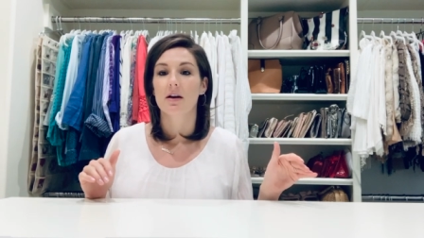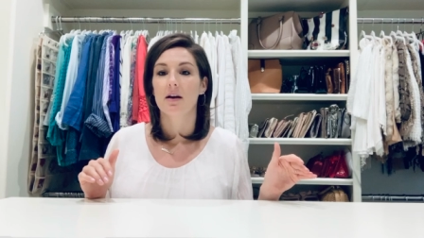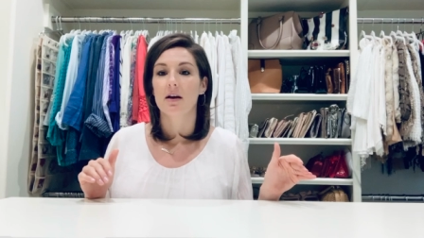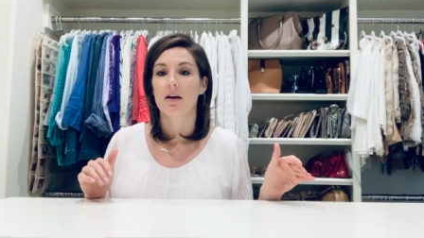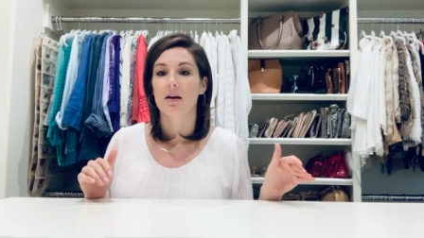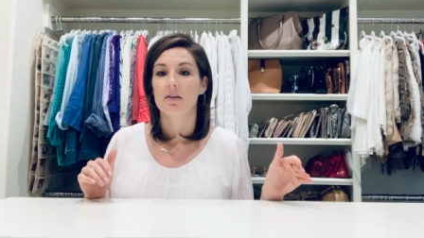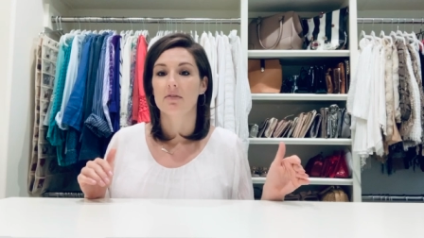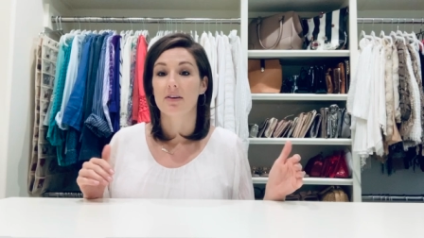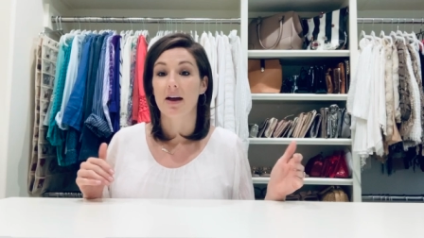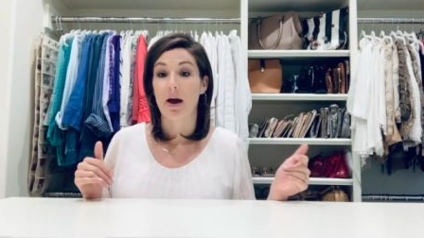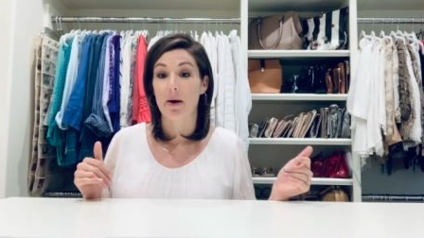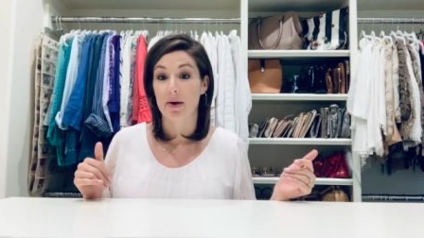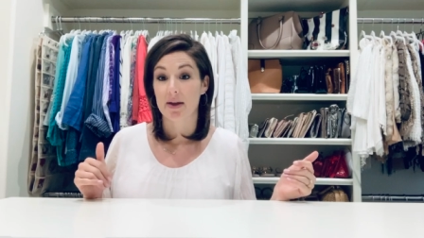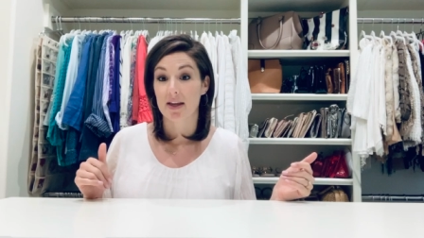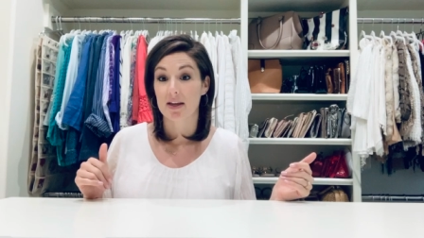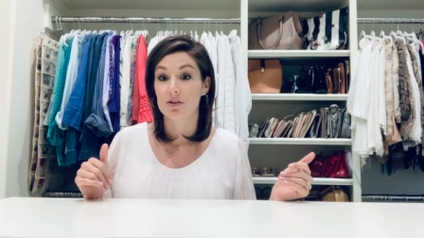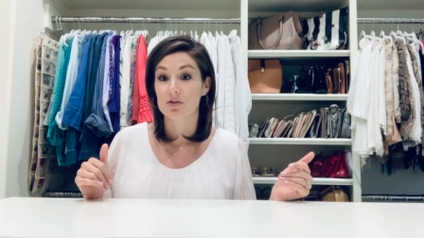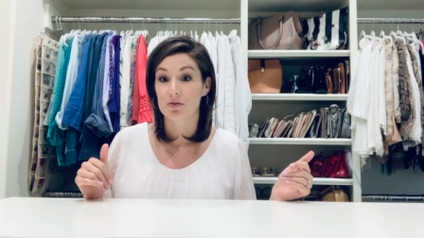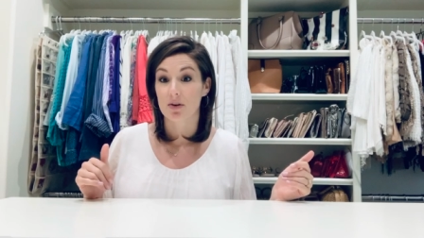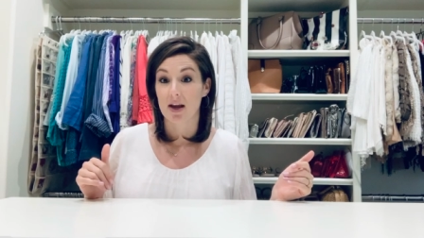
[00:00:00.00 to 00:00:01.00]
of how I
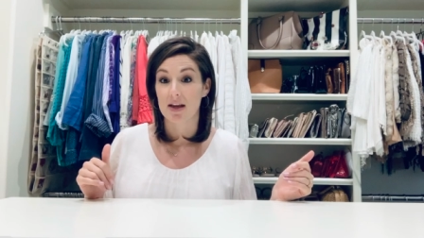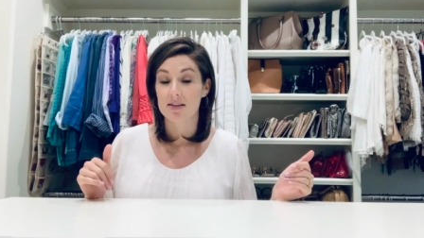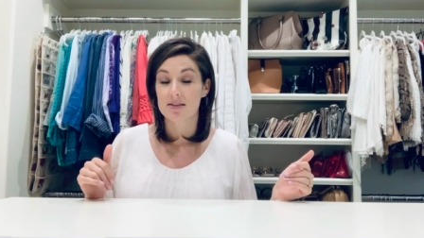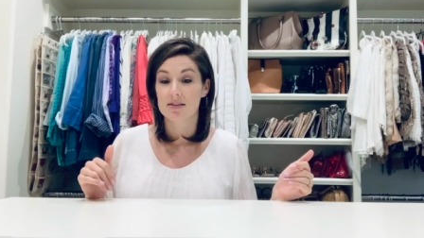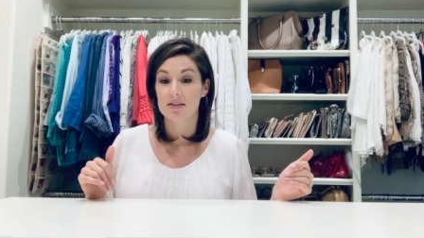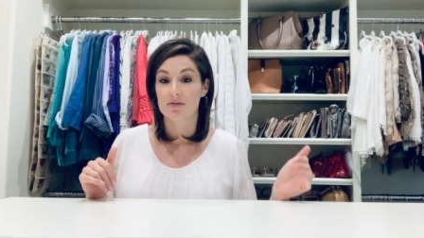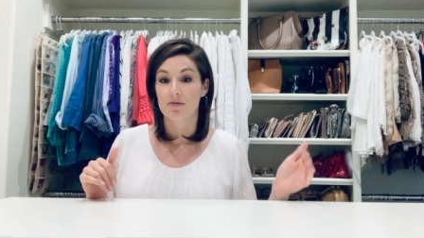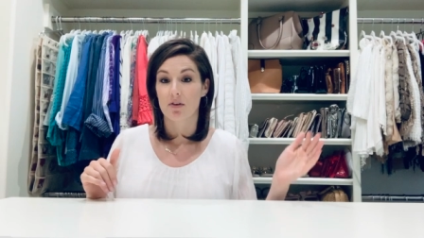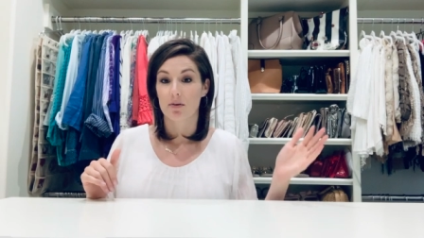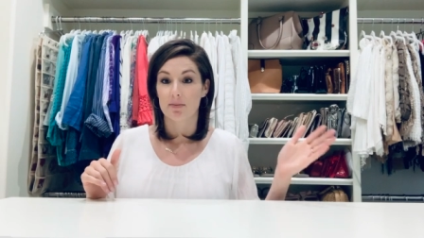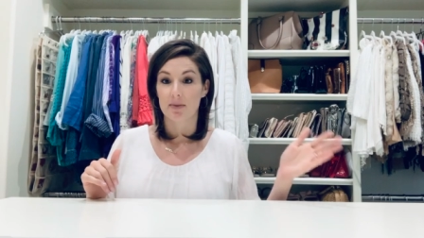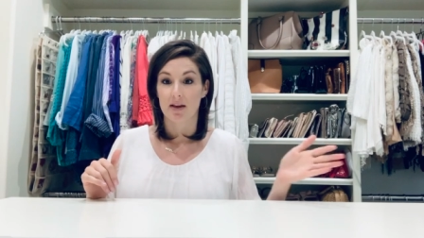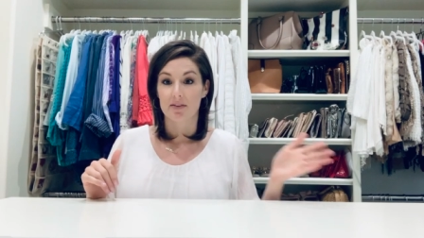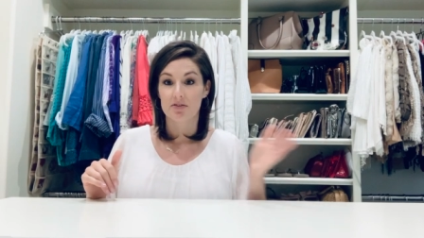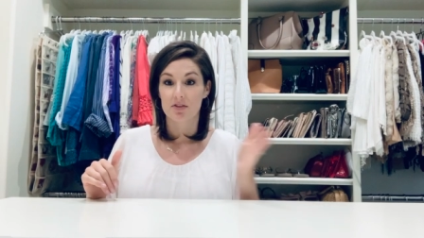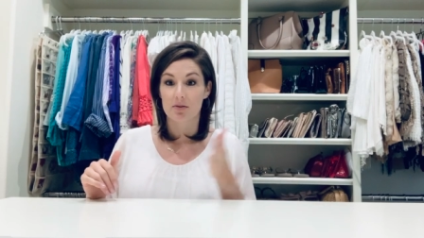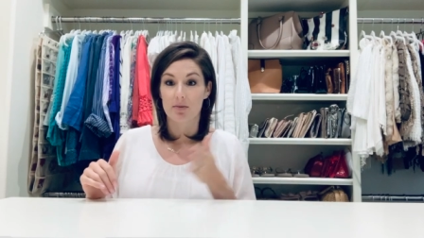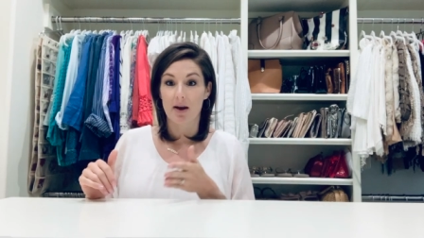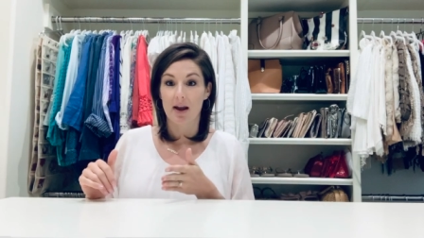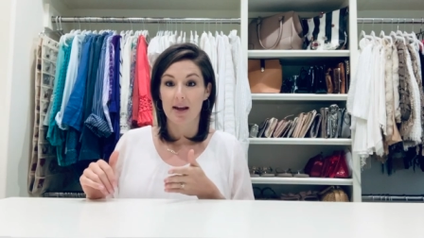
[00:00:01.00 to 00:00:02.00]
get dressed from left
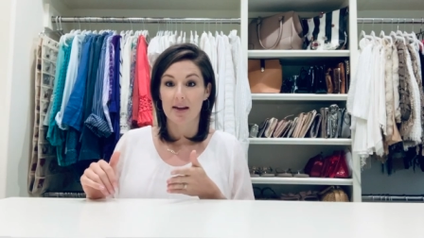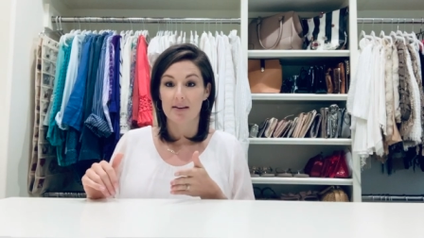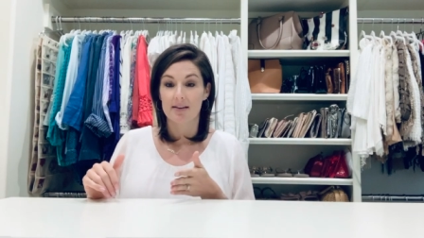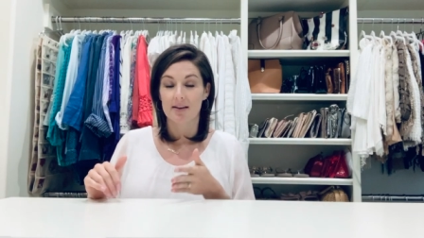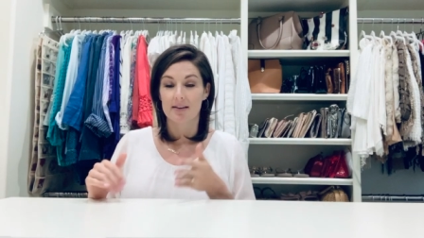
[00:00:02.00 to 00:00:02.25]
to right.